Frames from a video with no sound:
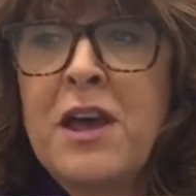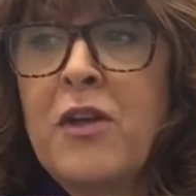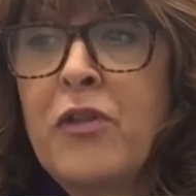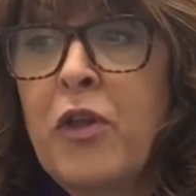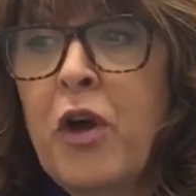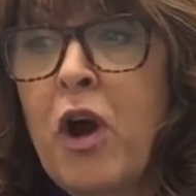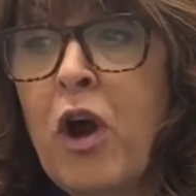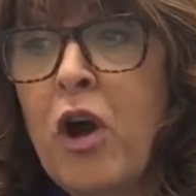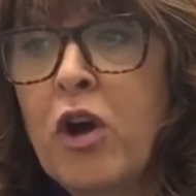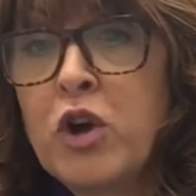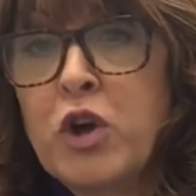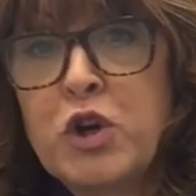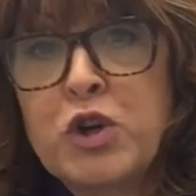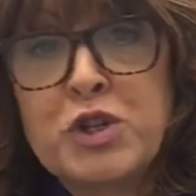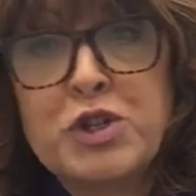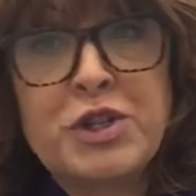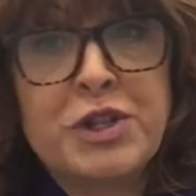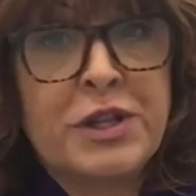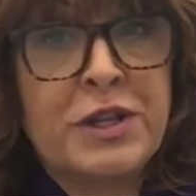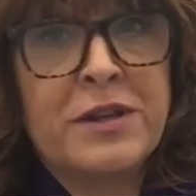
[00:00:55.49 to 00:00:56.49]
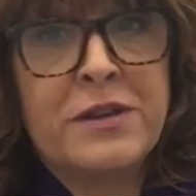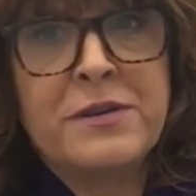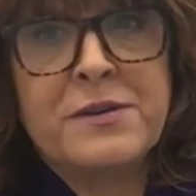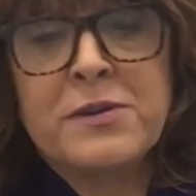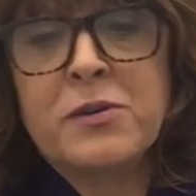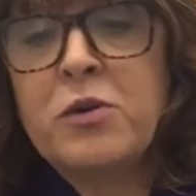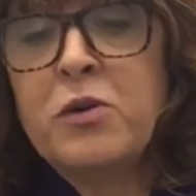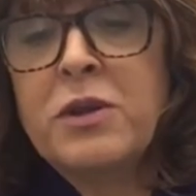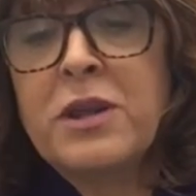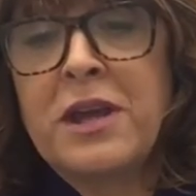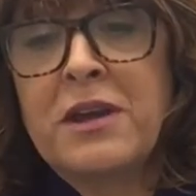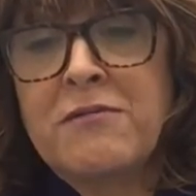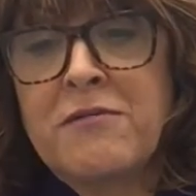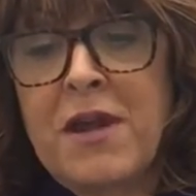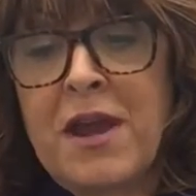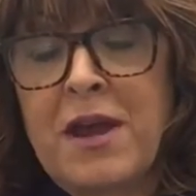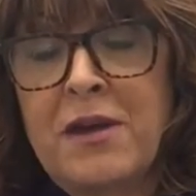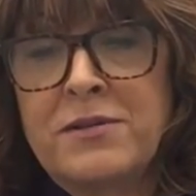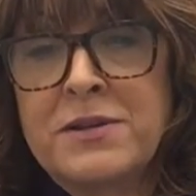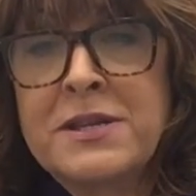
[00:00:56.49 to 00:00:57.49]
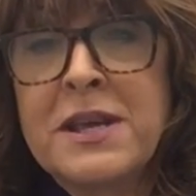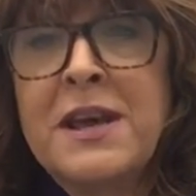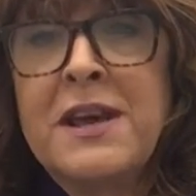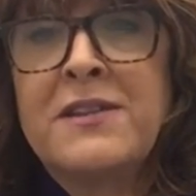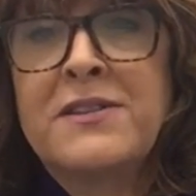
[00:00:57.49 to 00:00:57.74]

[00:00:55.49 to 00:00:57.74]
that are good to use all year round